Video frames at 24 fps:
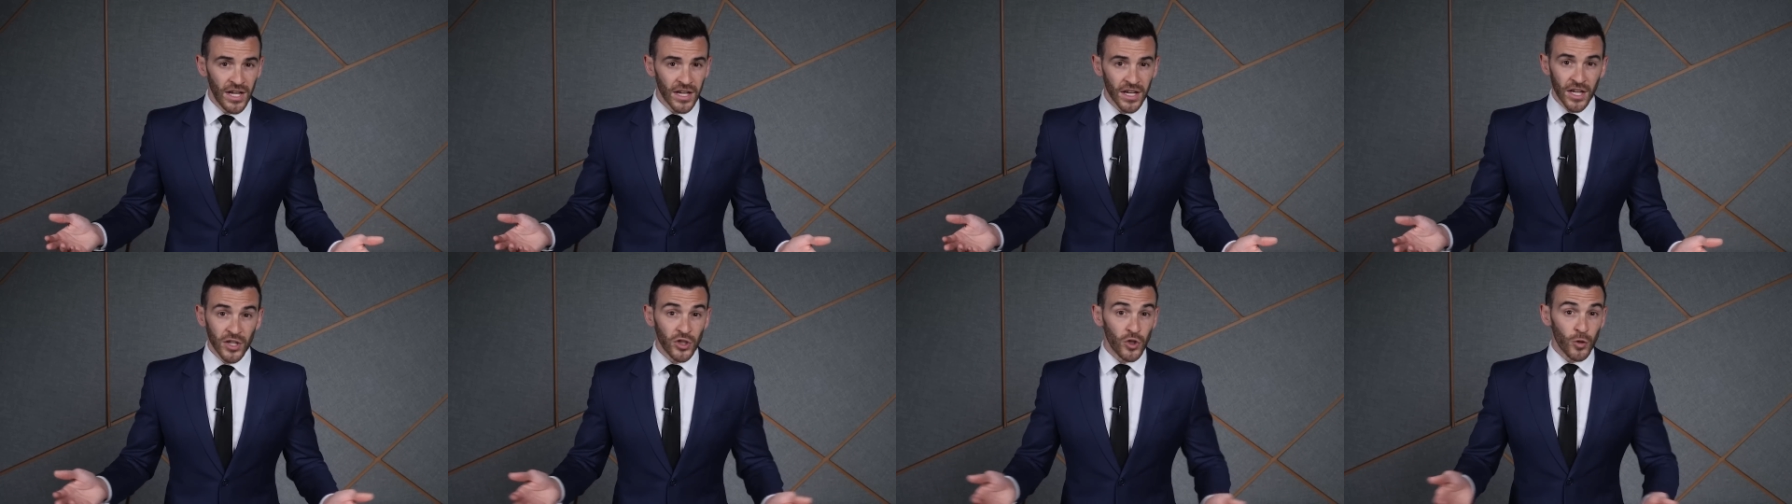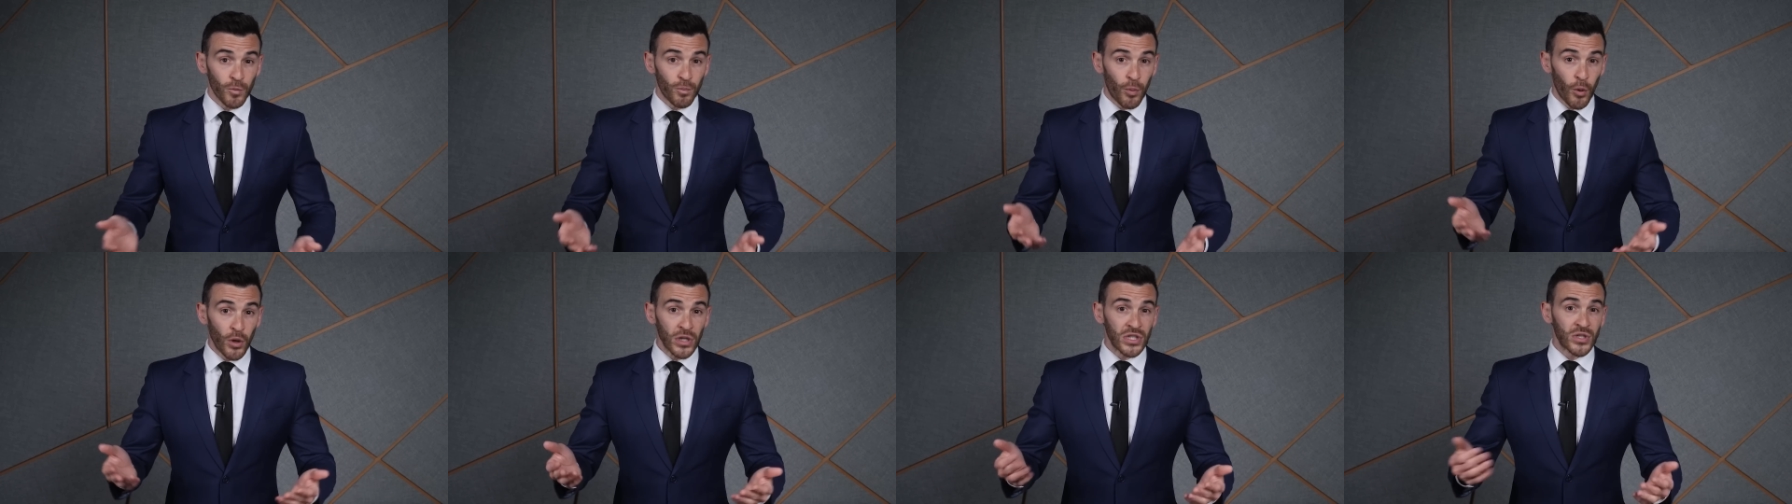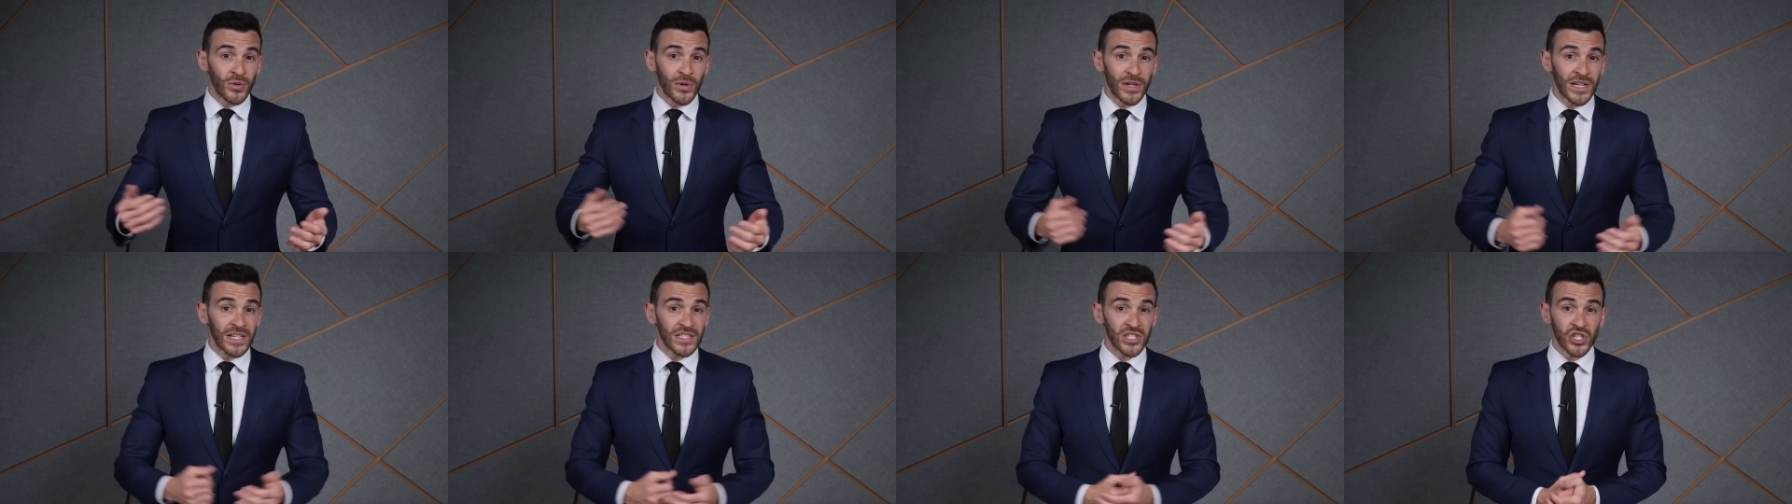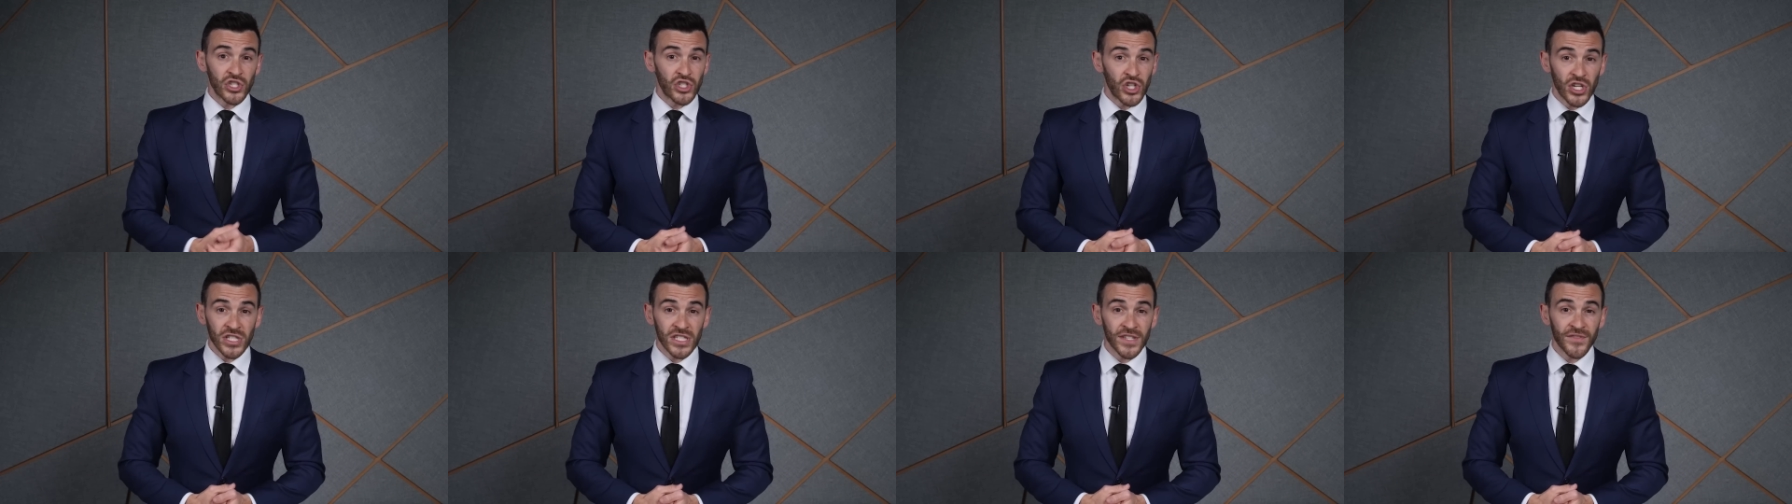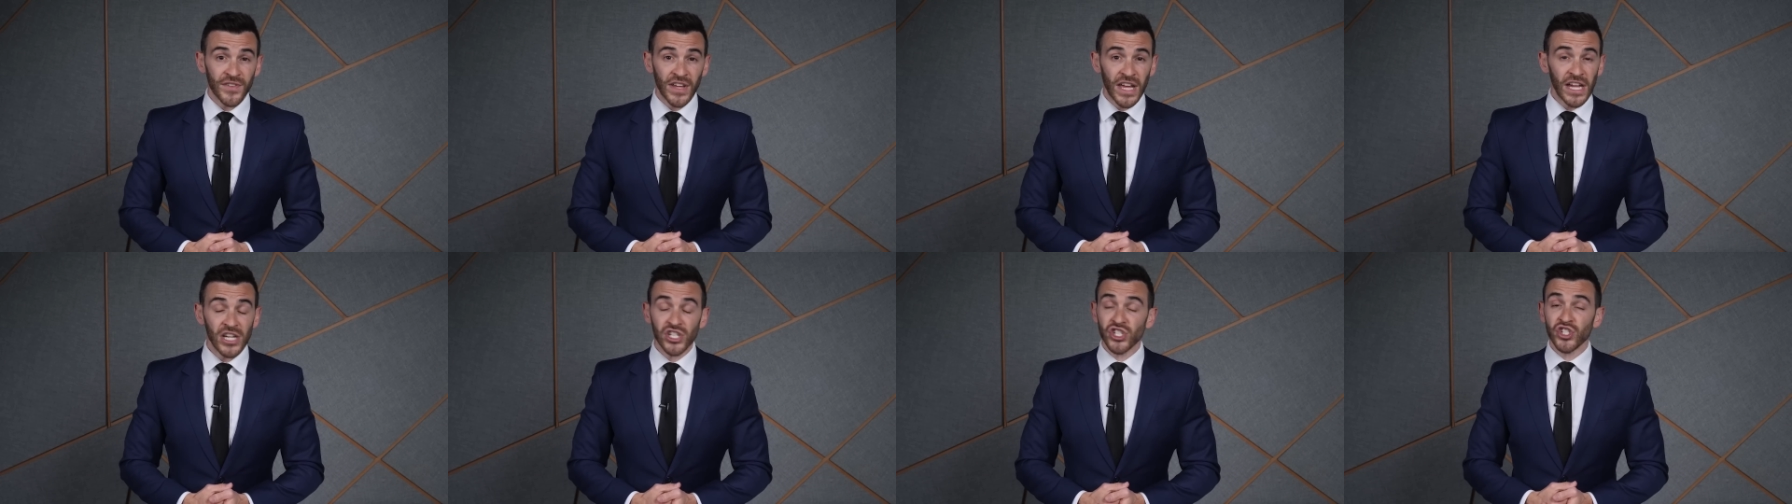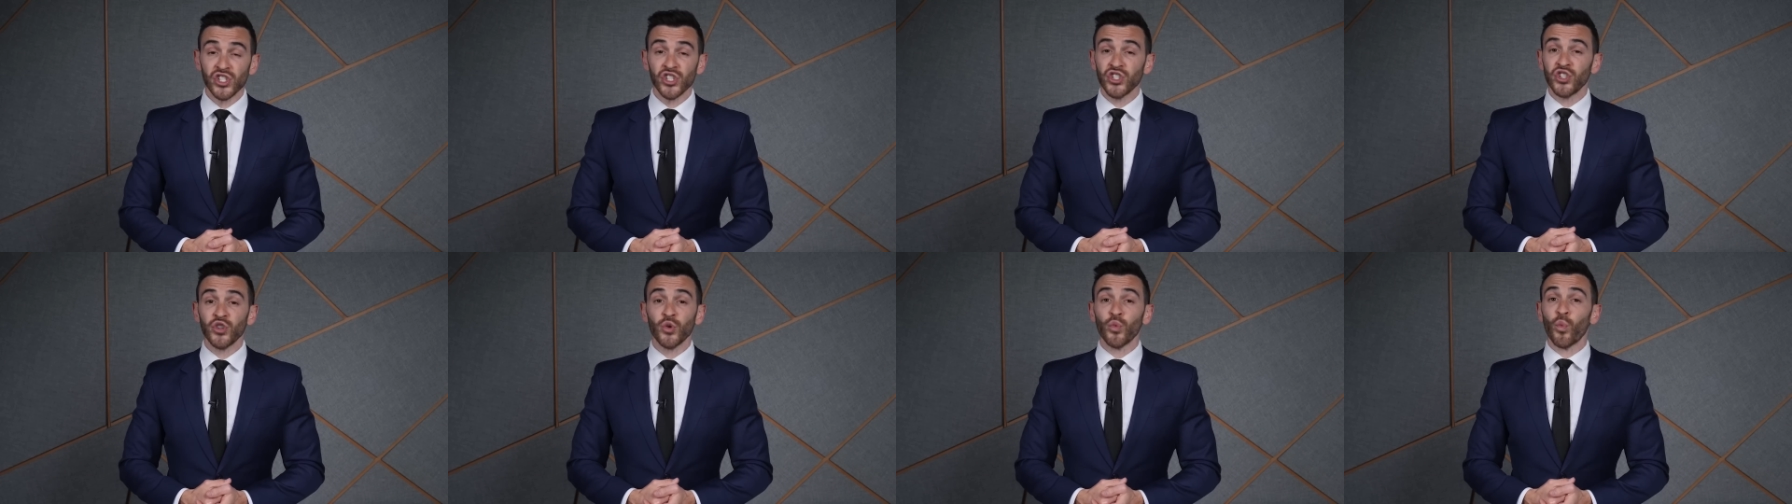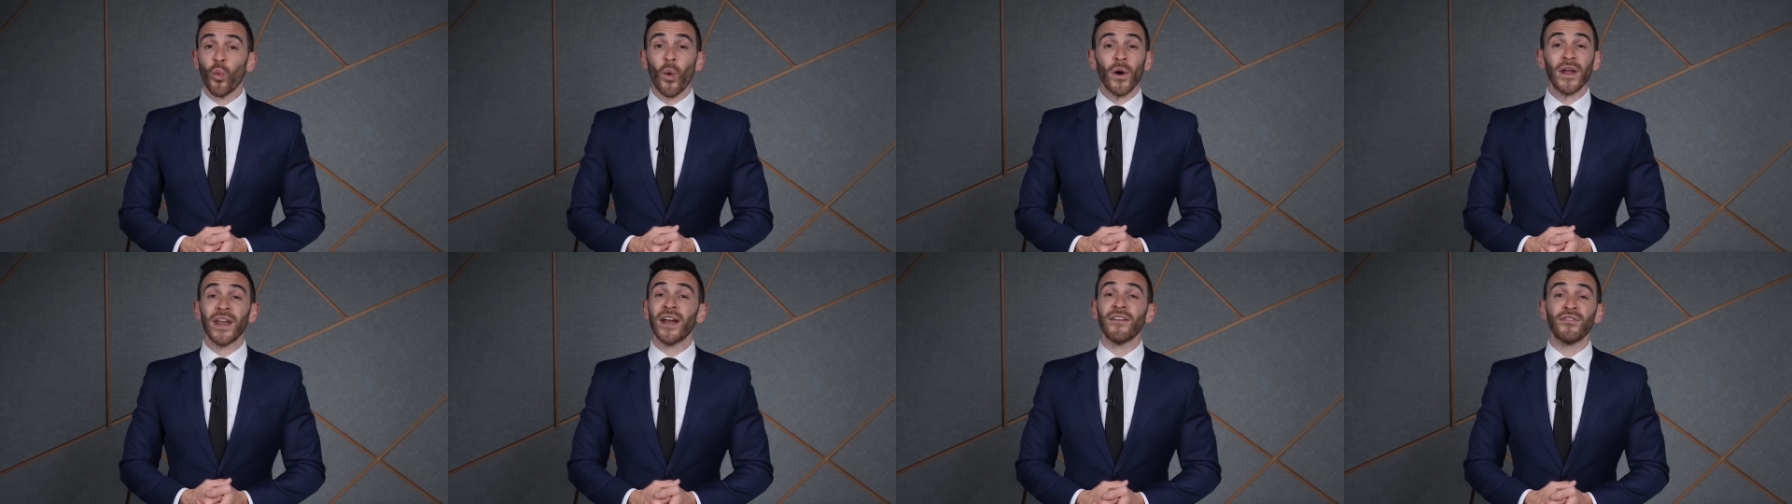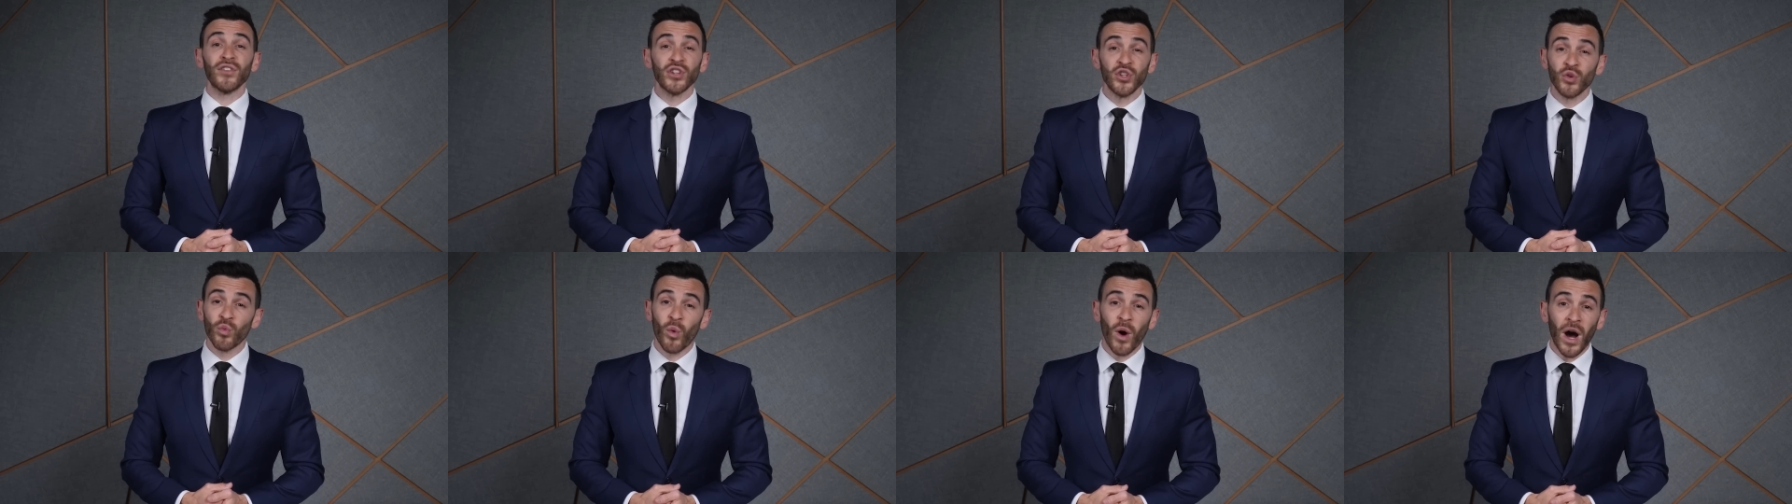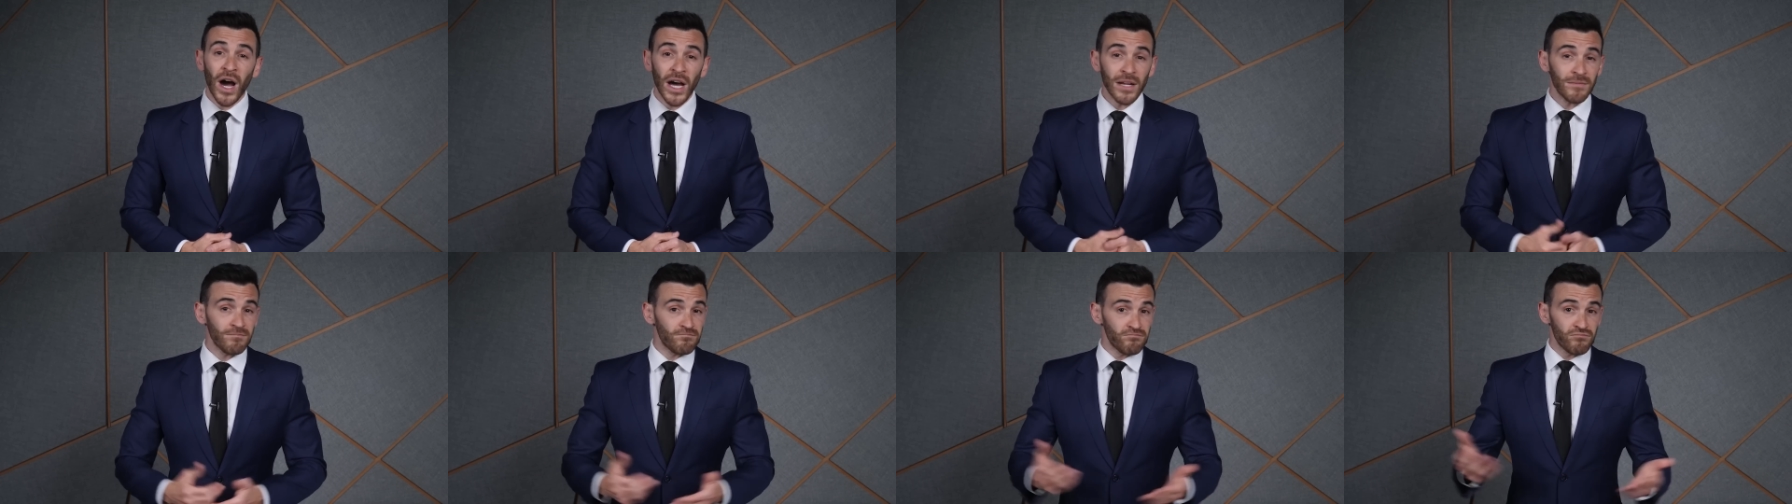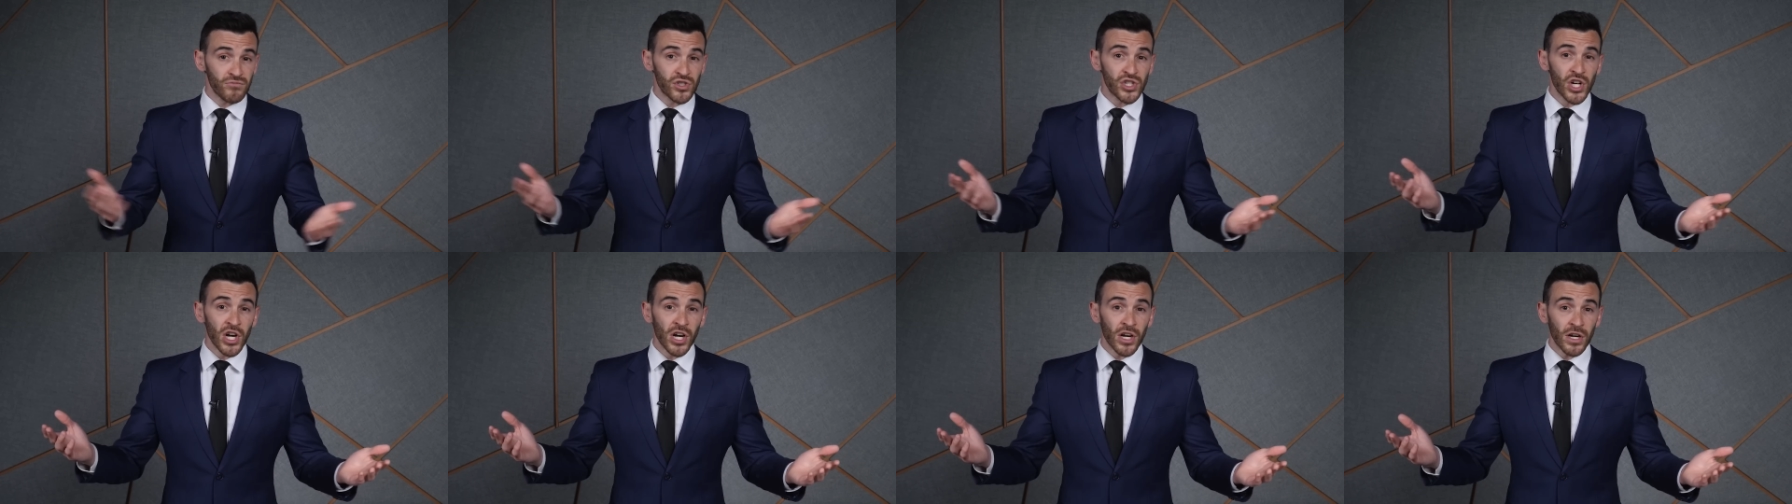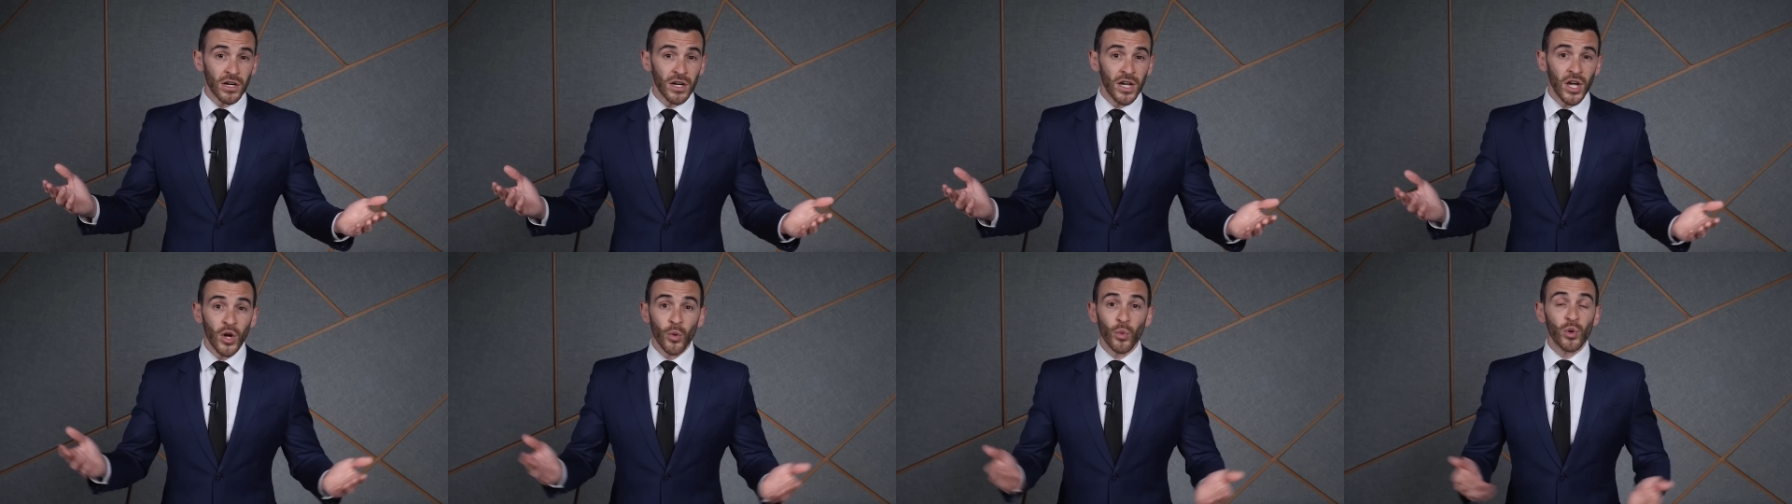Can you point to it as a justification to do whatever you want? Sure.